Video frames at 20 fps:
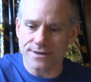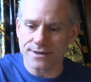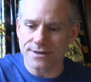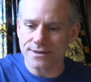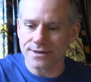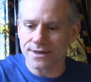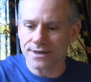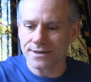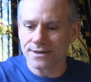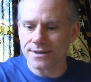
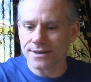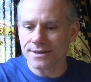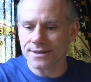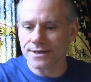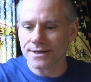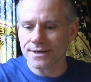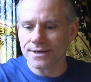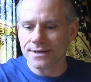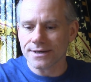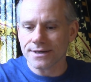
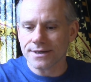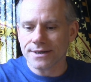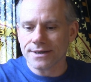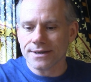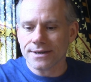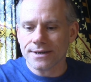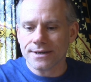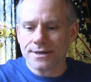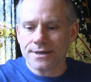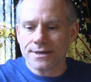
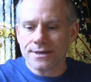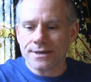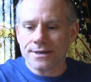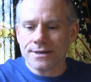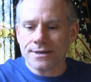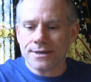Nothing is said.